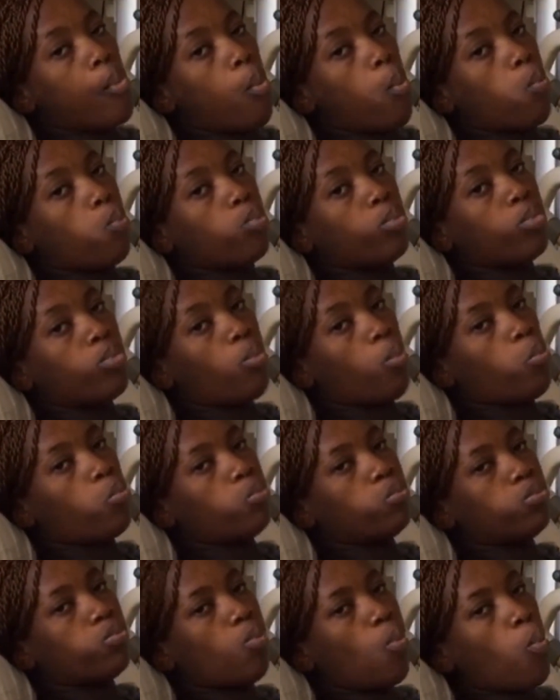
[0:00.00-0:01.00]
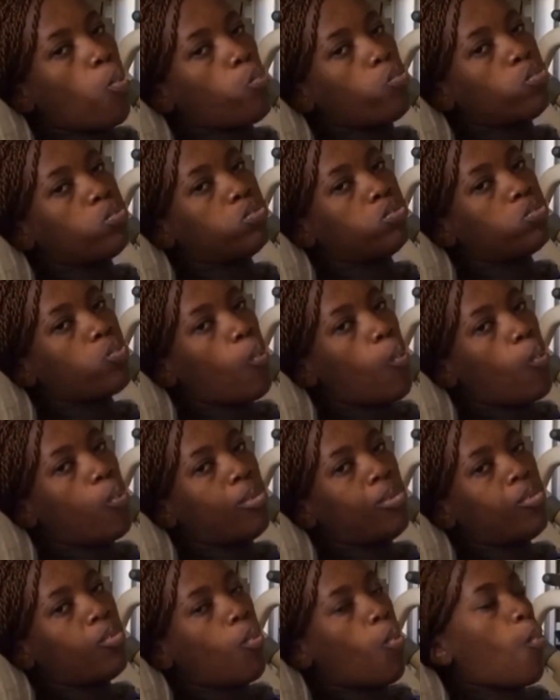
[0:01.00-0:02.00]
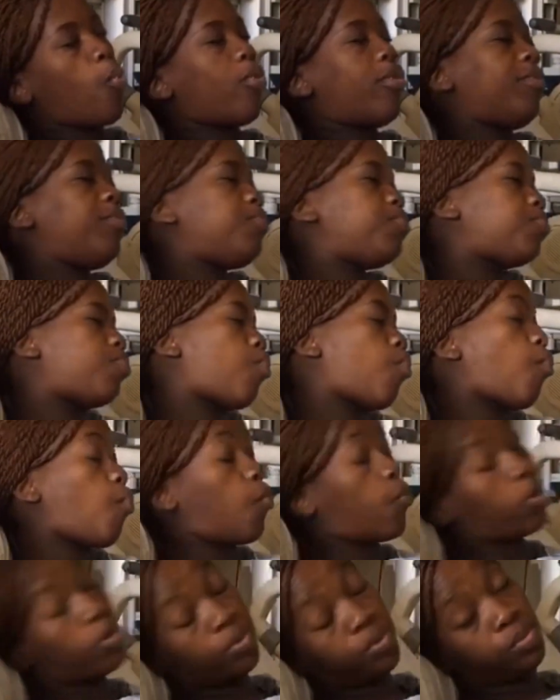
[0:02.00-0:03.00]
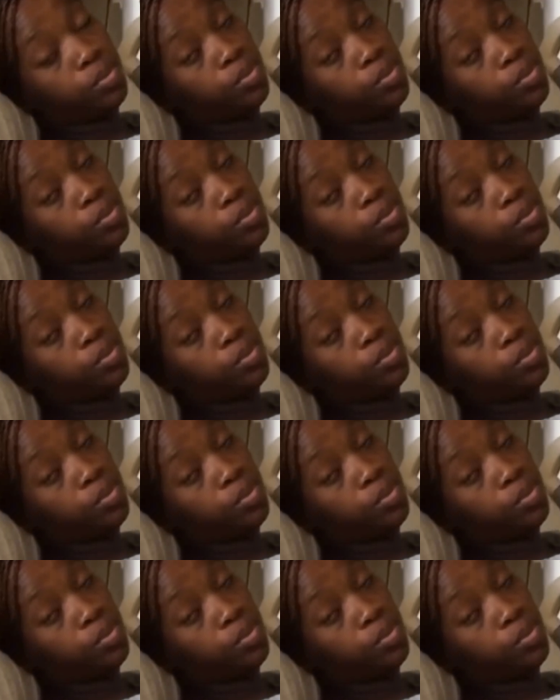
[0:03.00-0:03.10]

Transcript: Yeah, I'm ready to catch. One